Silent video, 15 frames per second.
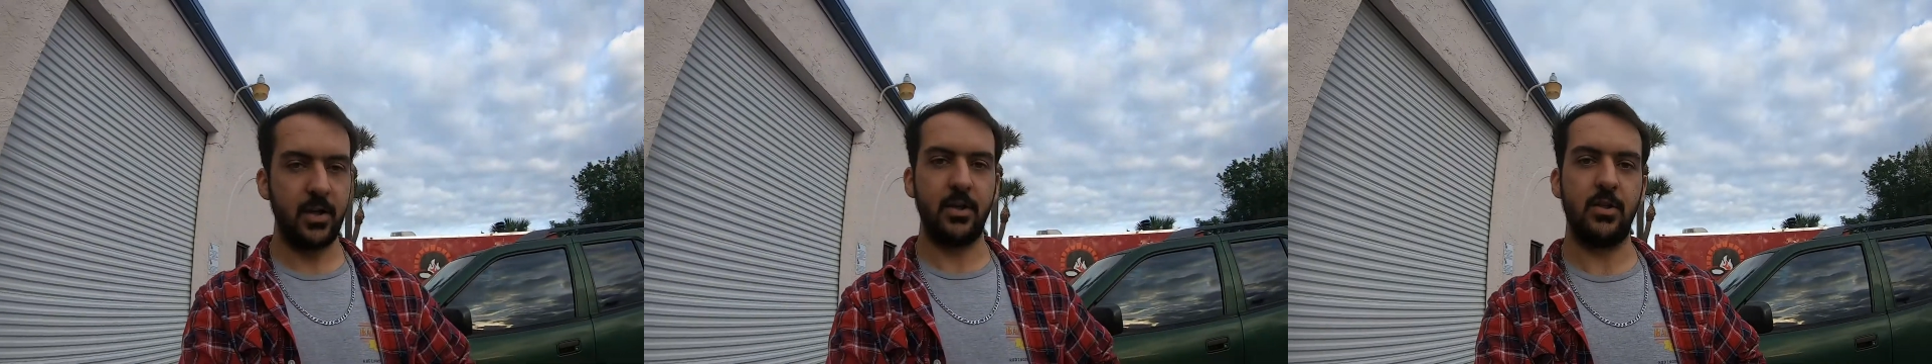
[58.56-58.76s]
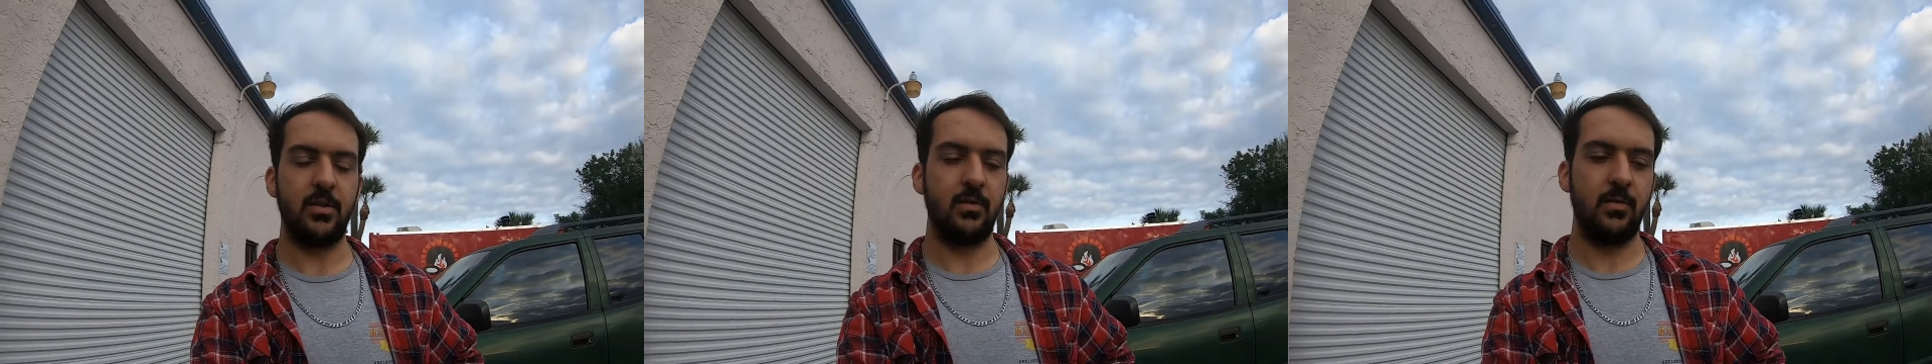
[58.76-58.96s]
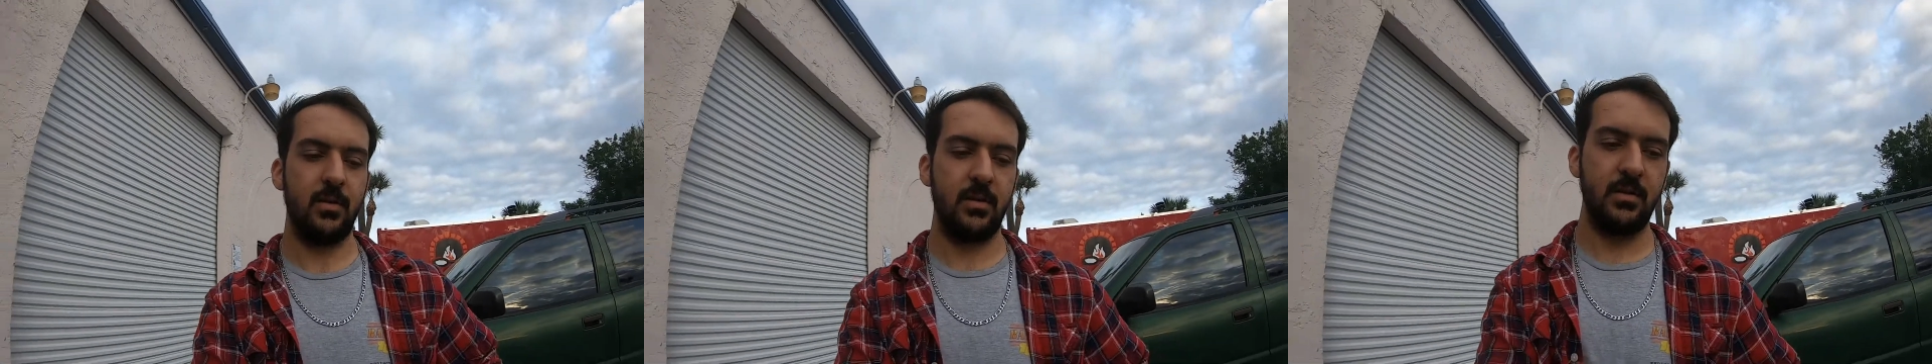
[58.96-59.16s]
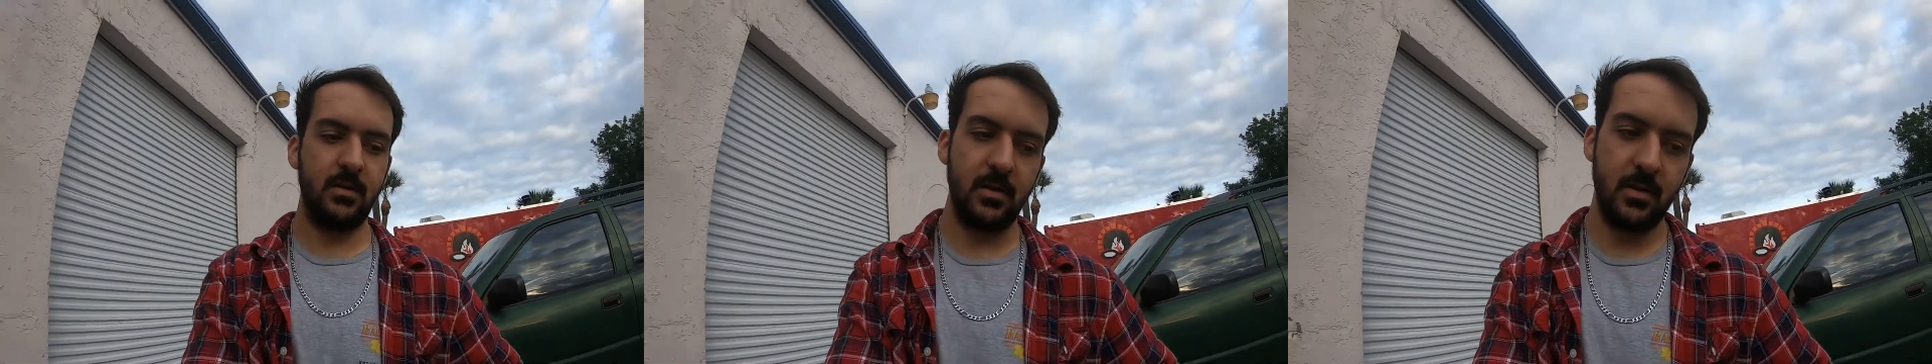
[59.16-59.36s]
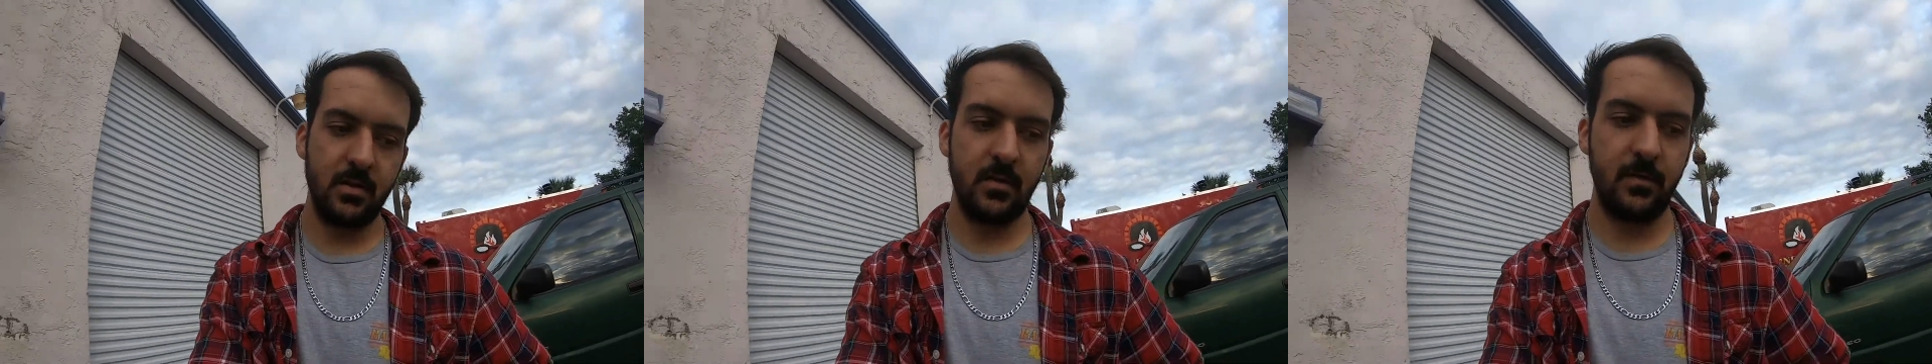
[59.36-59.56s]
gonna do this
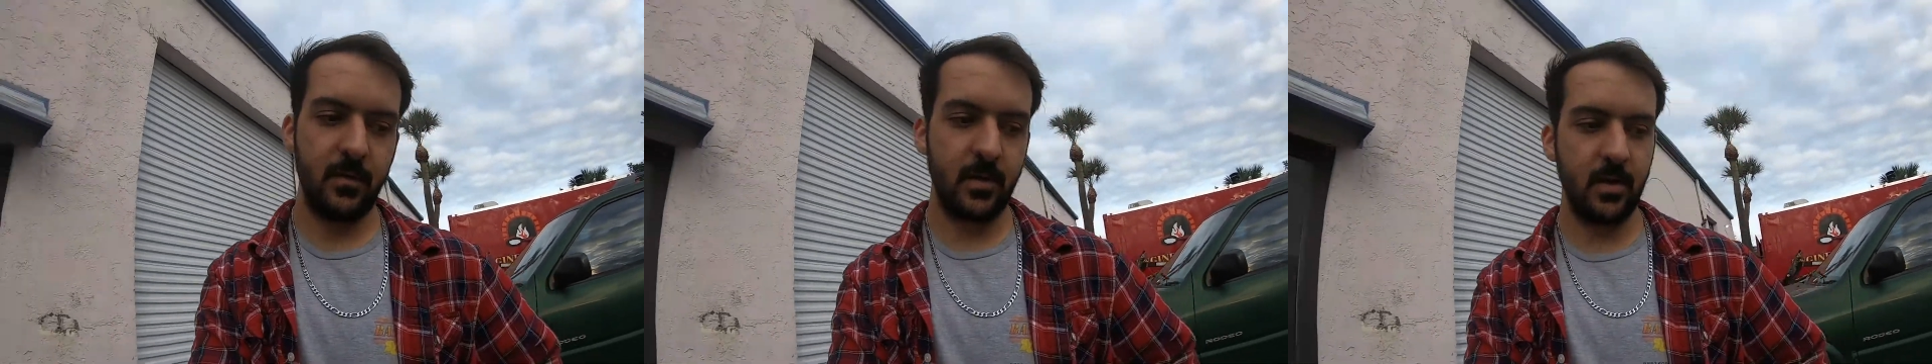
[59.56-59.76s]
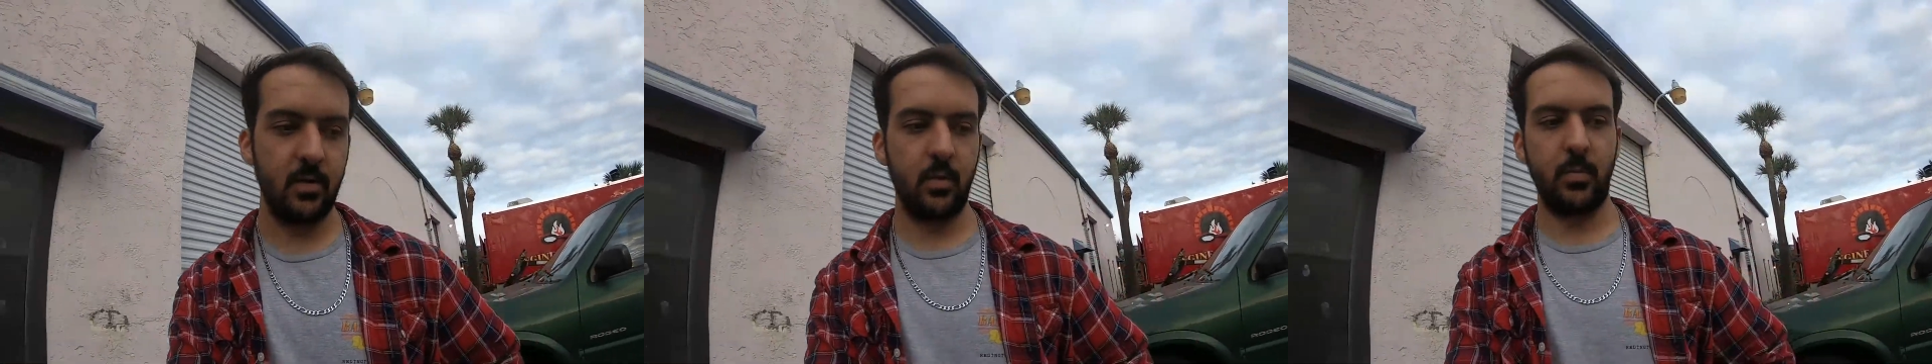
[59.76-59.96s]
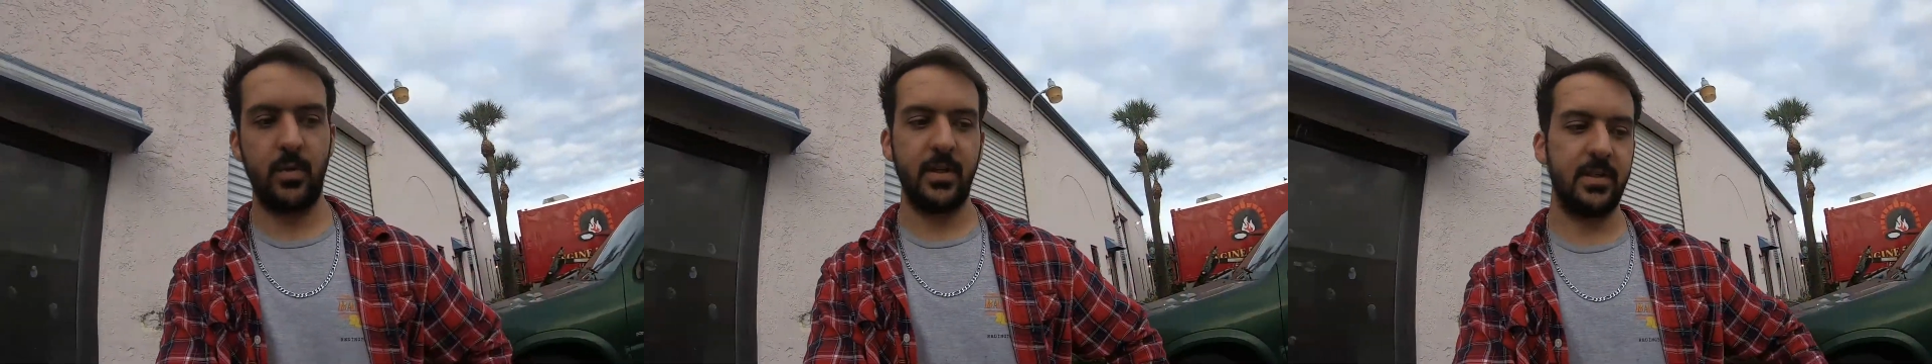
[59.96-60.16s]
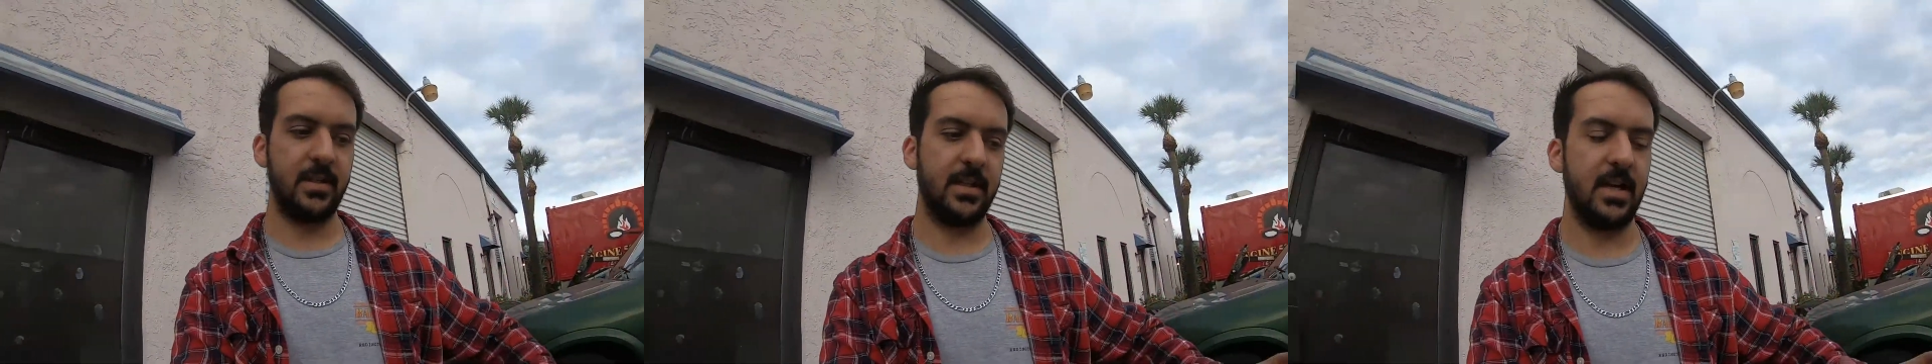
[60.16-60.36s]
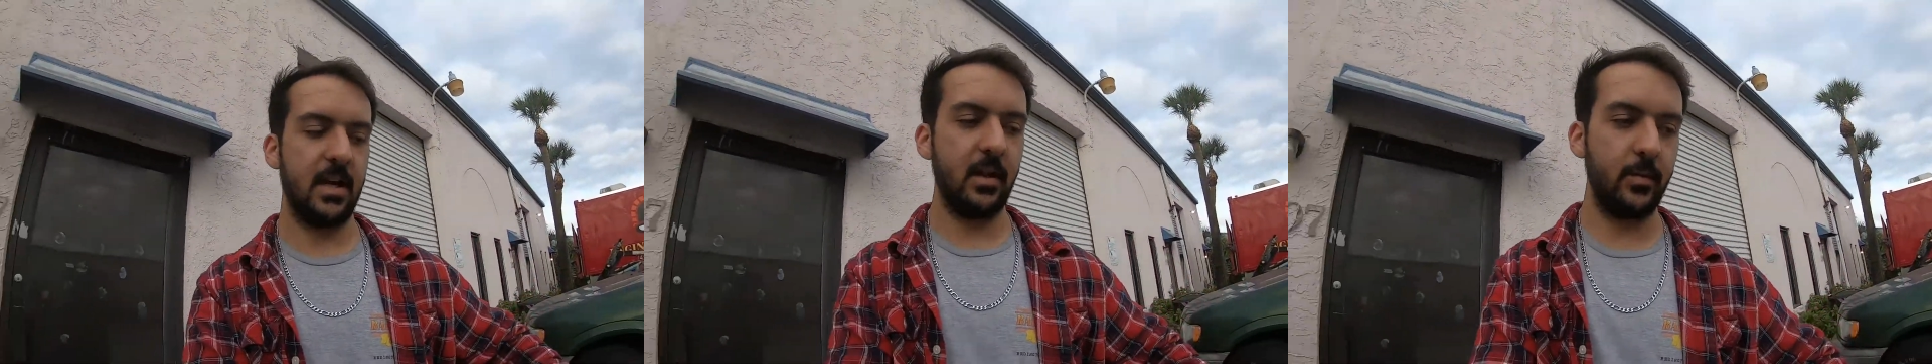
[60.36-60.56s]
though, if you're gonna replace
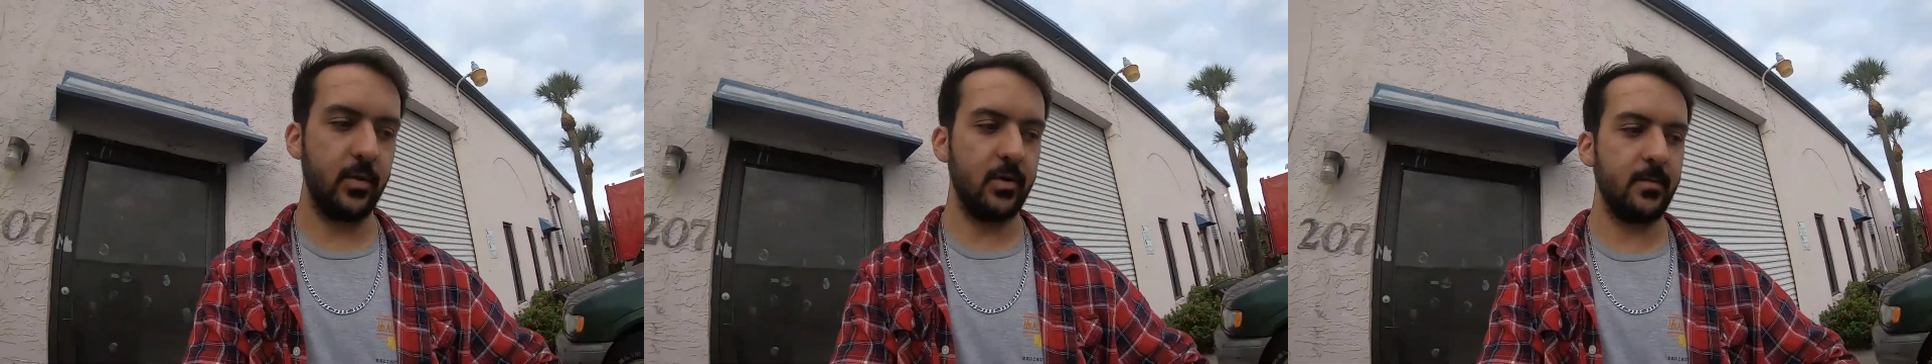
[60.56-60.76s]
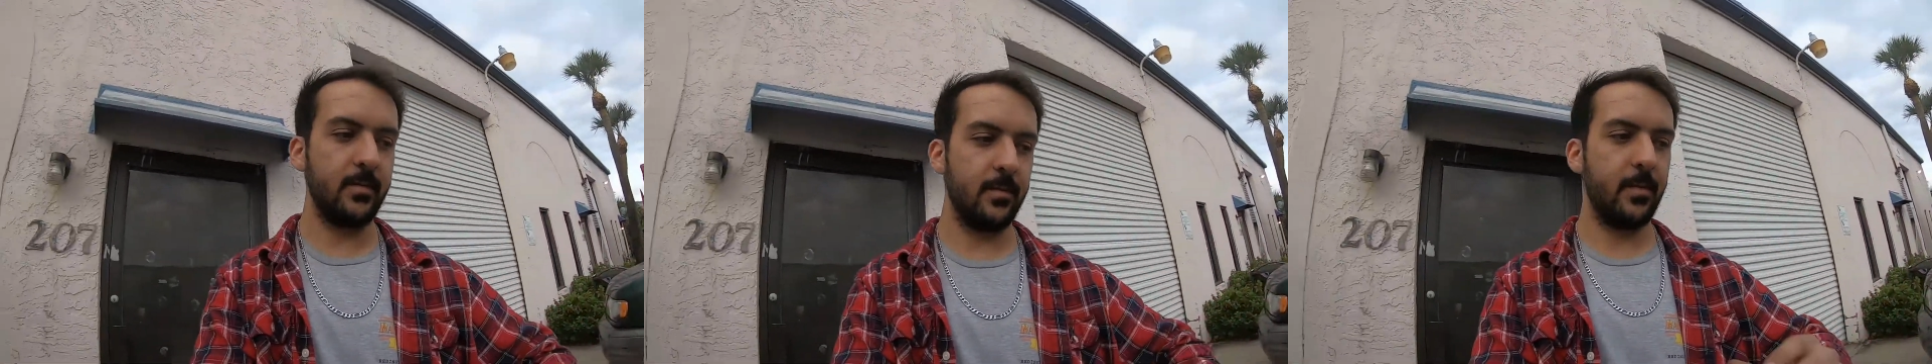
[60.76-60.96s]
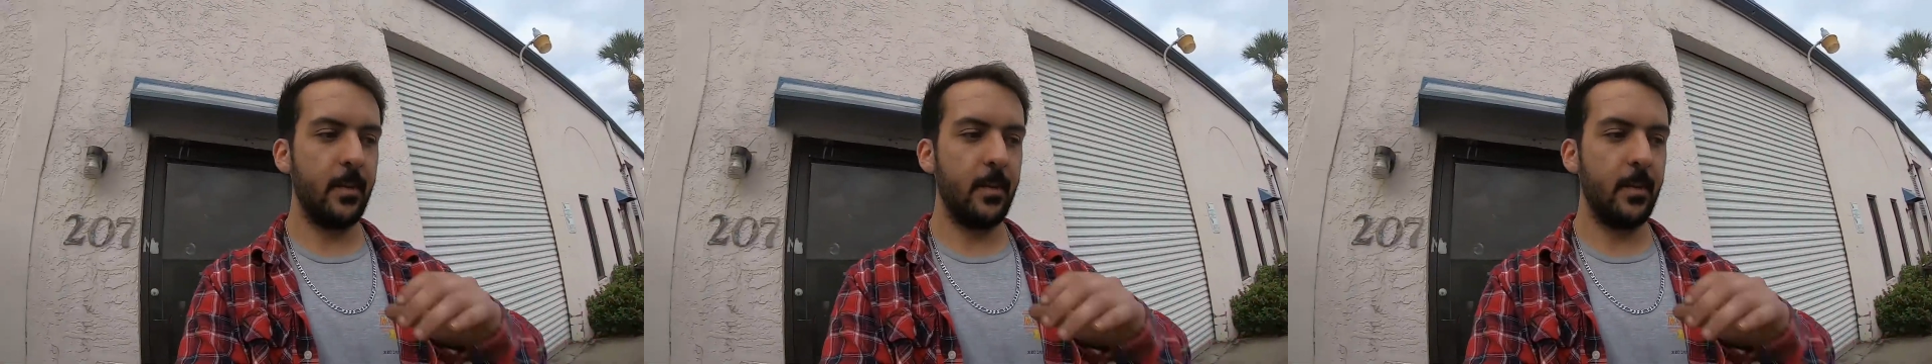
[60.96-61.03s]
a caliper,